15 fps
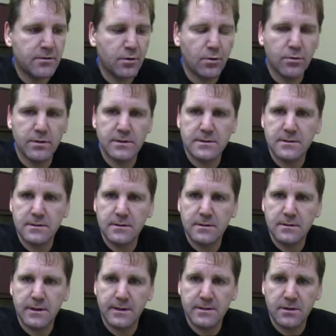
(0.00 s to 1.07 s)
told us
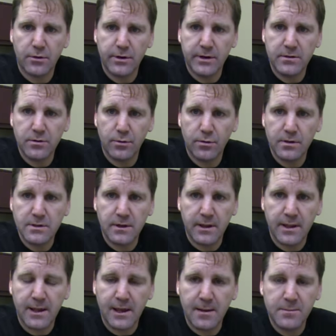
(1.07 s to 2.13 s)
has already told us how
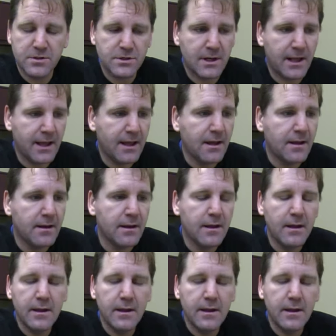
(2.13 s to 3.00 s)
the game is going to end.